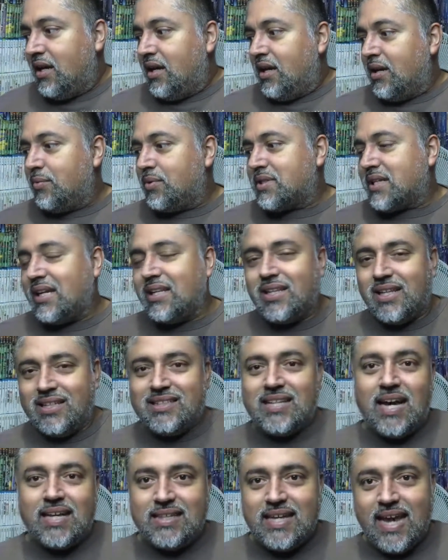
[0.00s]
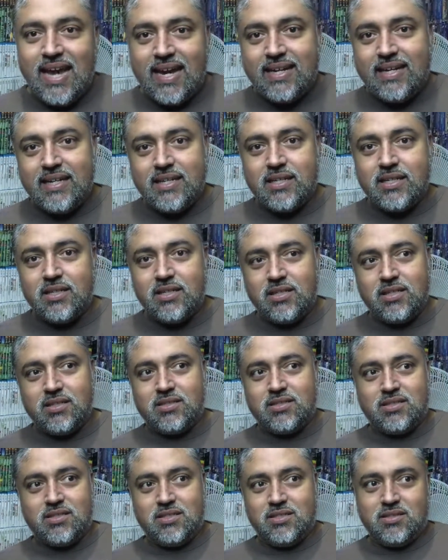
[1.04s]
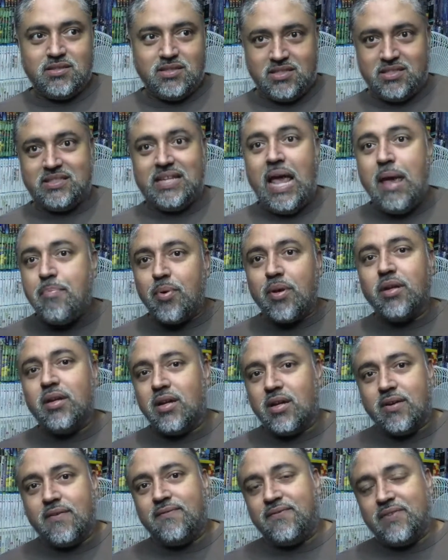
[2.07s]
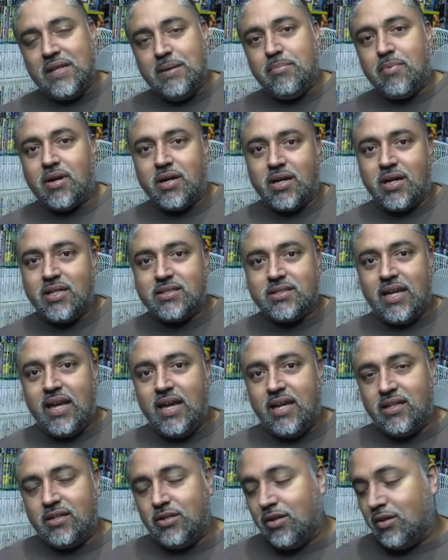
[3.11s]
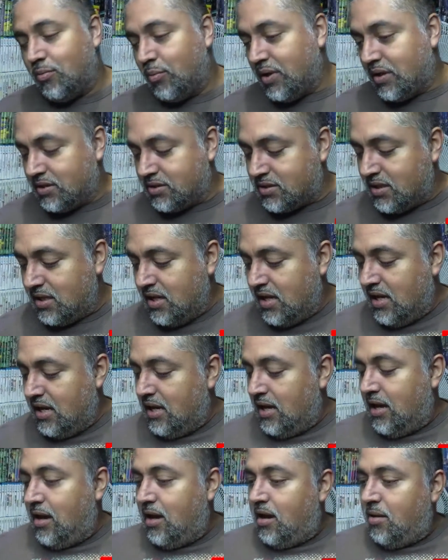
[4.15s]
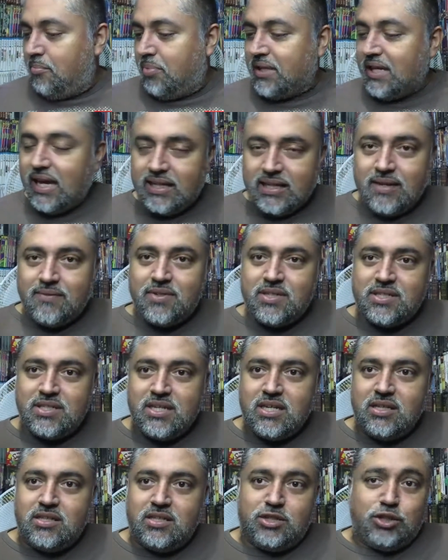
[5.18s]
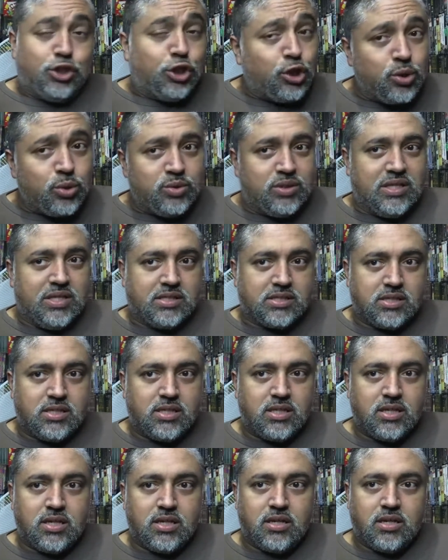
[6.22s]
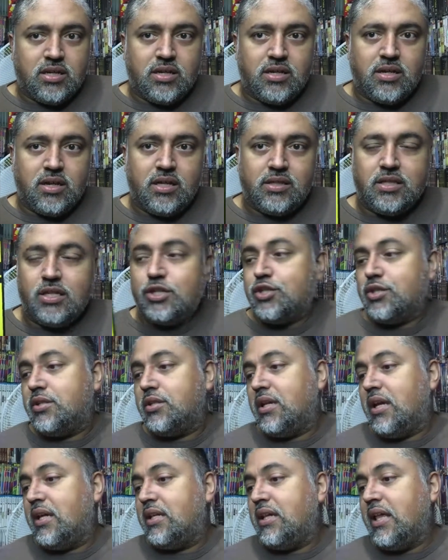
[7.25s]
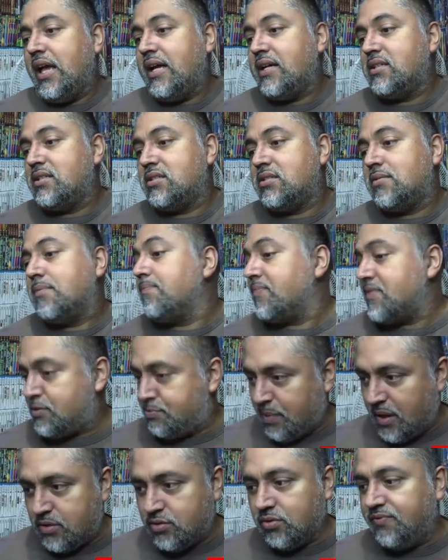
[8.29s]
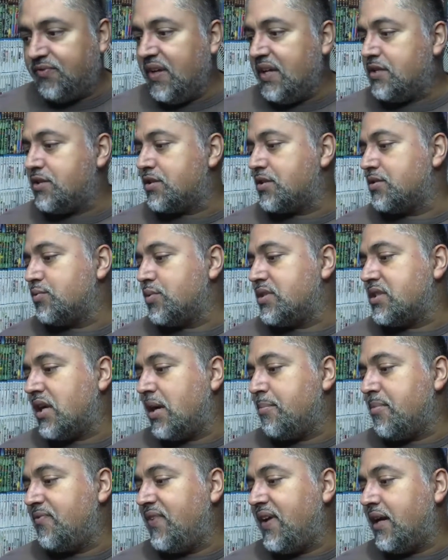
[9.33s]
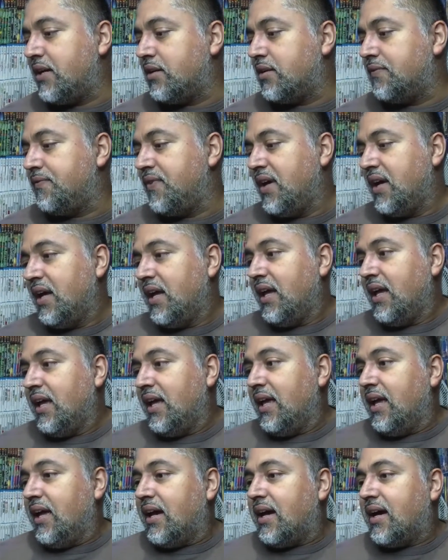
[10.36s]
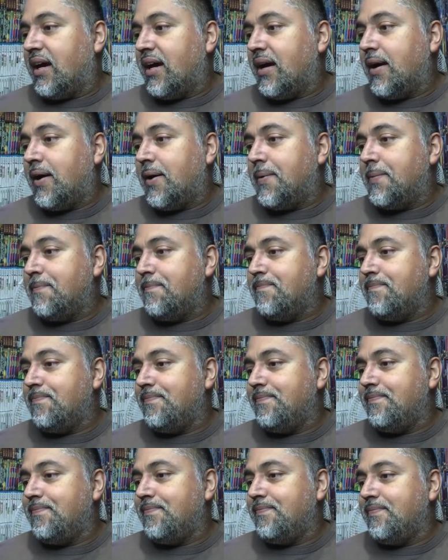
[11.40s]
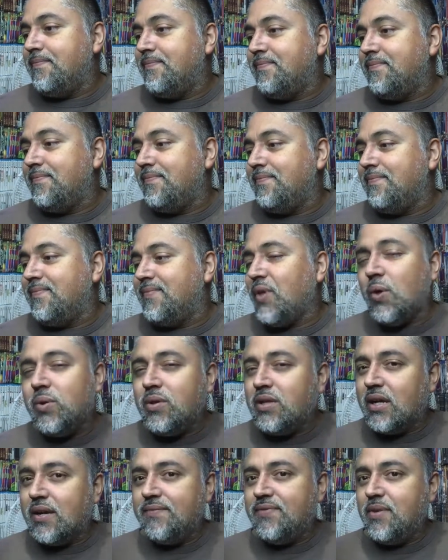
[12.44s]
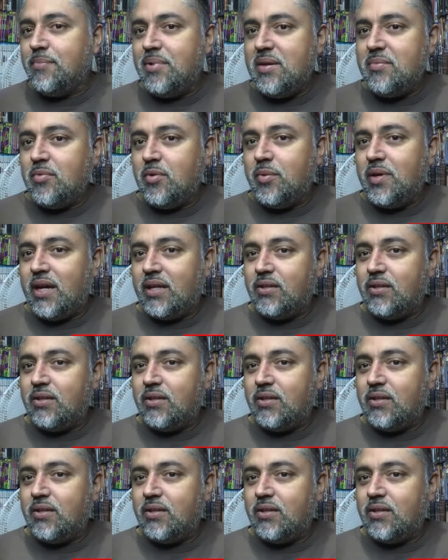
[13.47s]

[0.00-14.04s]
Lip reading: It was kind of like Titanic. It's the staple of flea markets and Goodwills. But I had never seen the 2-disc edition, and it has special features, which I'm a fan of. Don't love the B movie.